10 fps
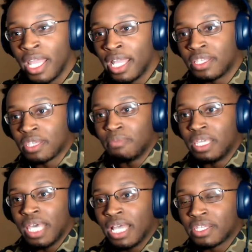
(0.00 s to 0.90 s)
And to
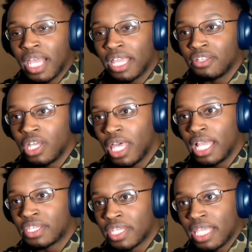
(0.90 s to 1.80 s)
me, that's like,
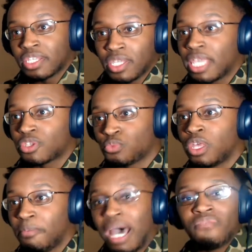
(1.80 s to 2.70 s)
that's one
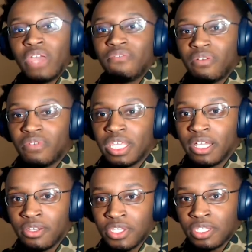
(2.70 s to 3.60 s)
of my favorite
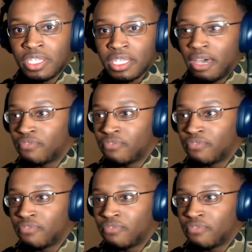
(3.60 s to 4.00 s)
videos and stuff.